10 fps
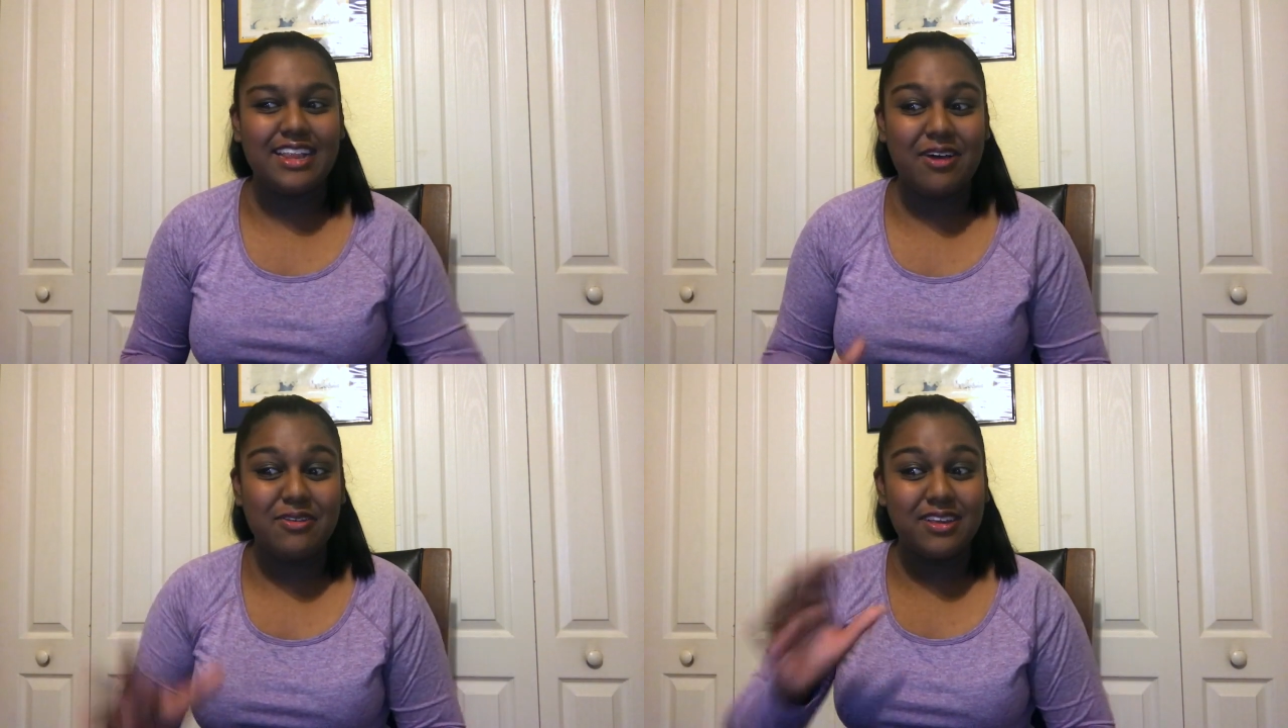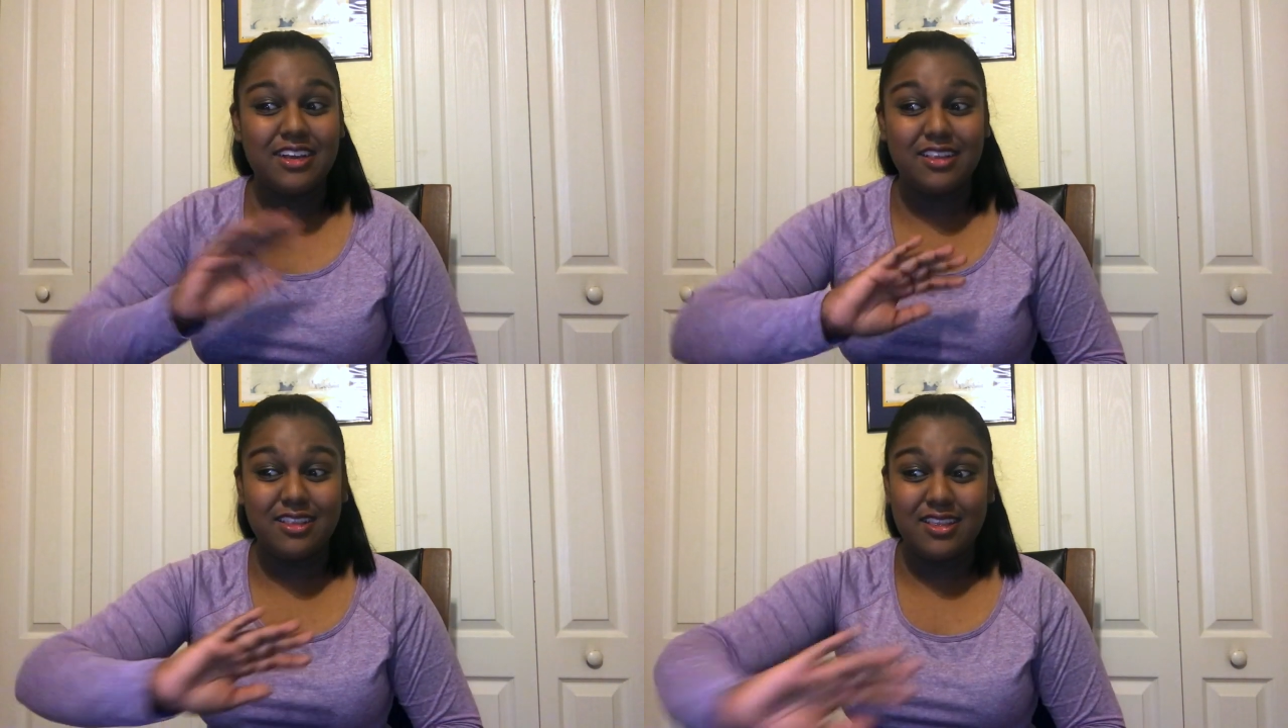And that was
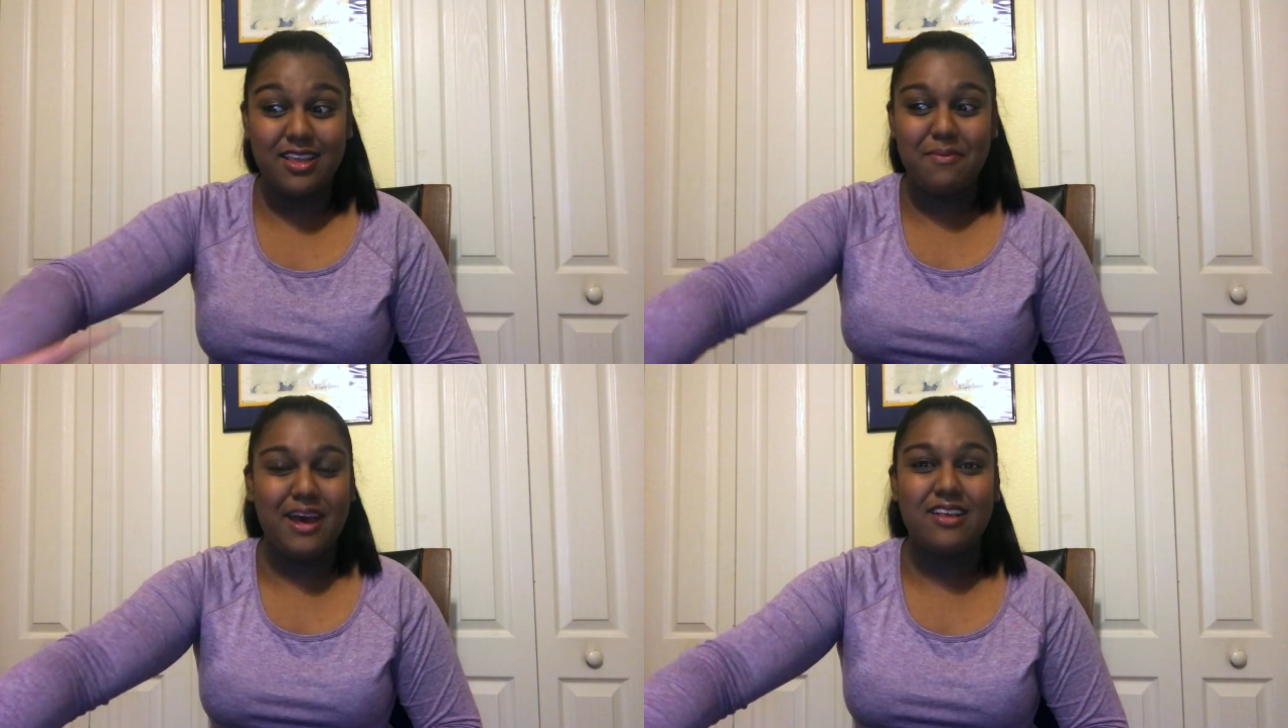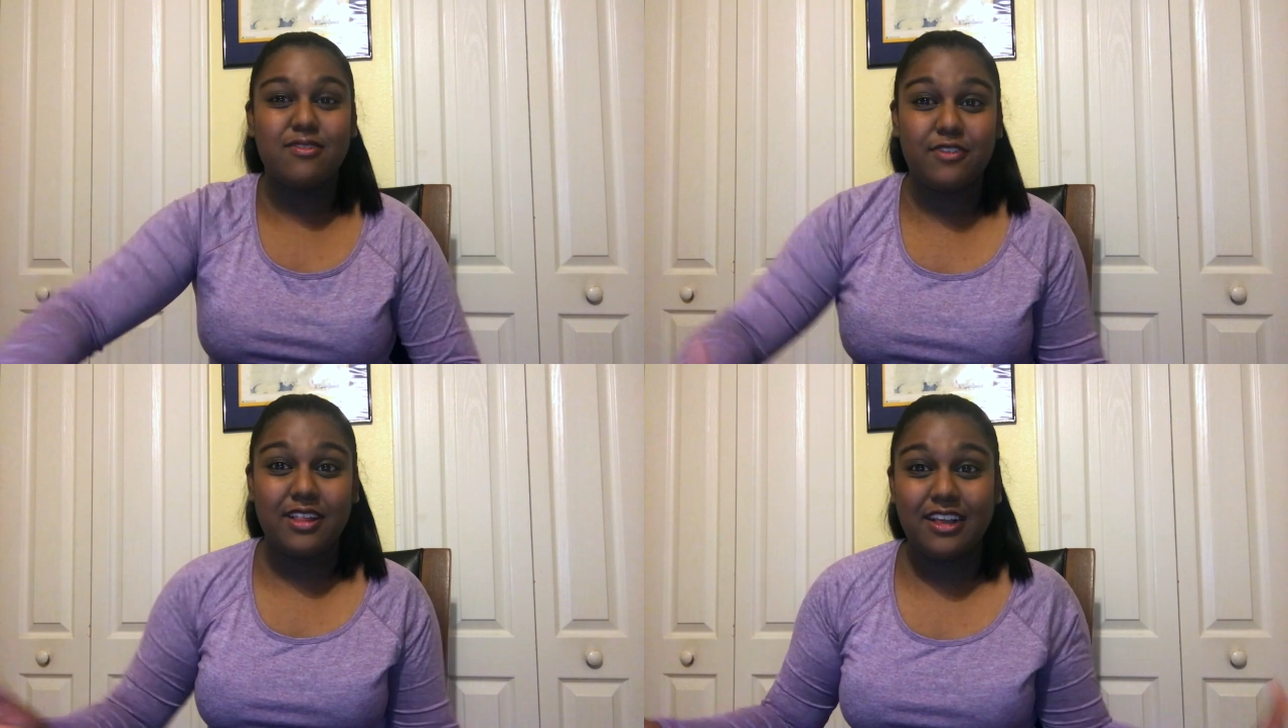like the
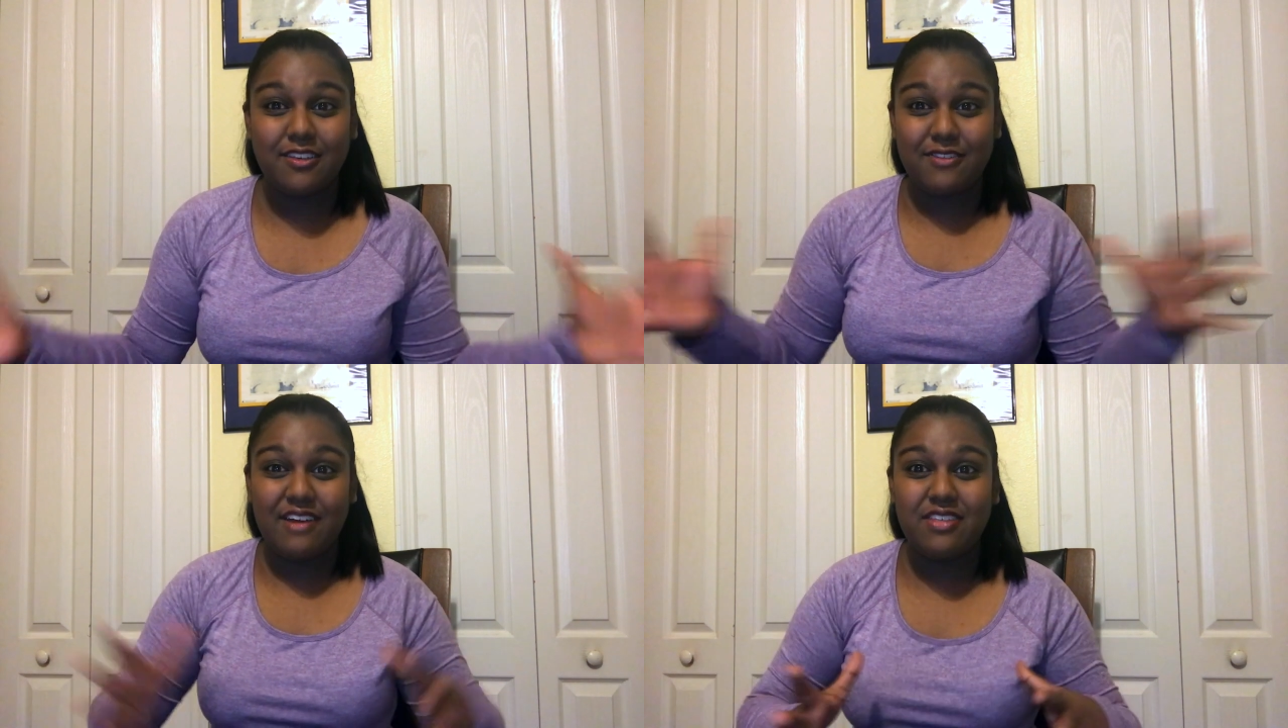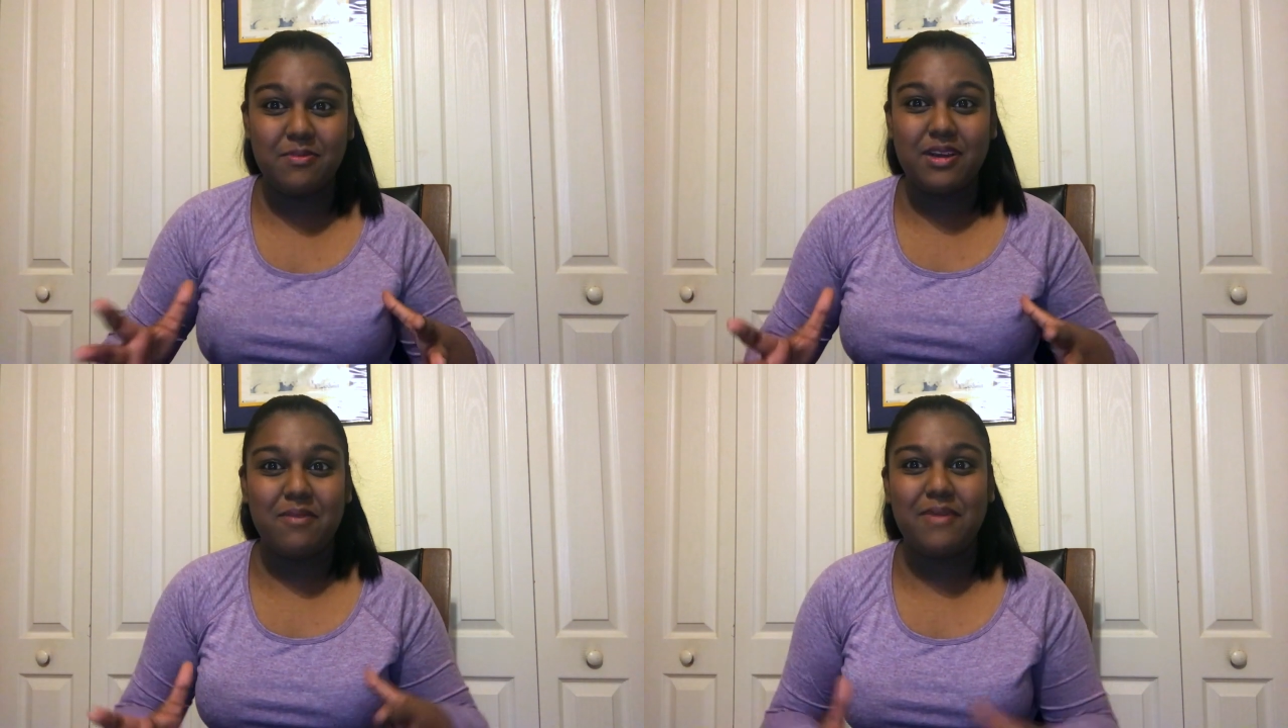best for like the five of
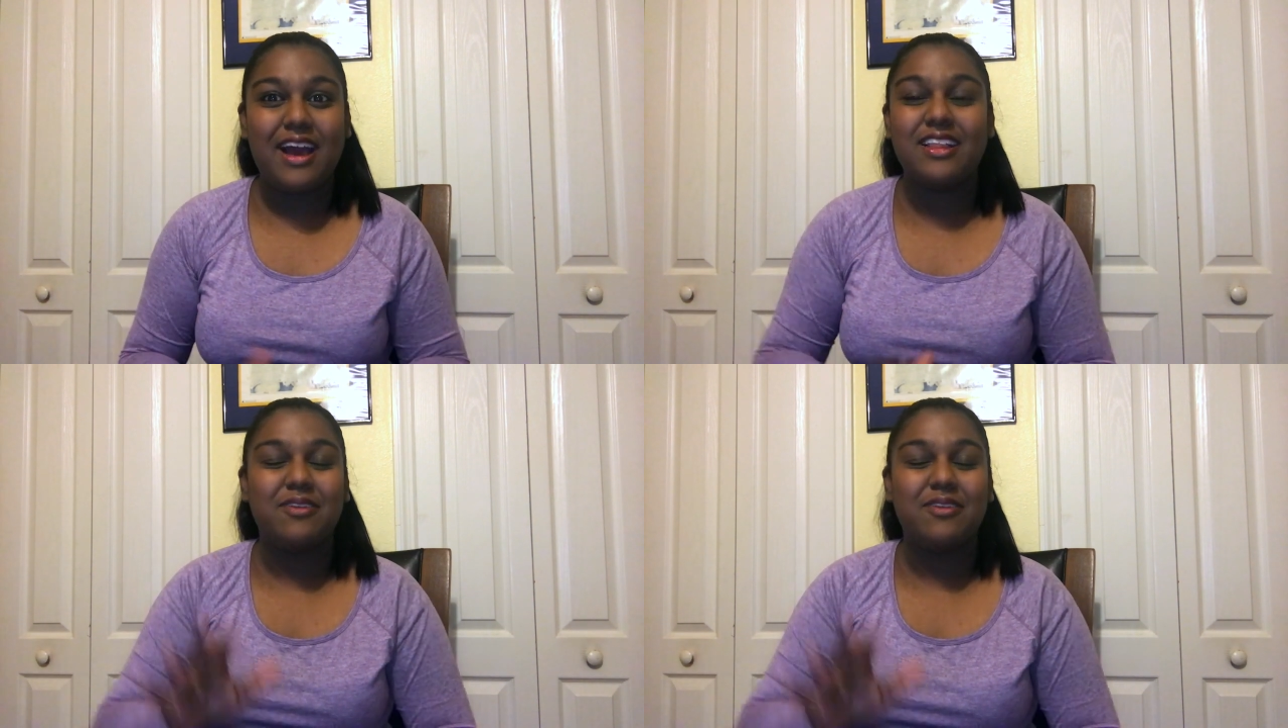them to come back.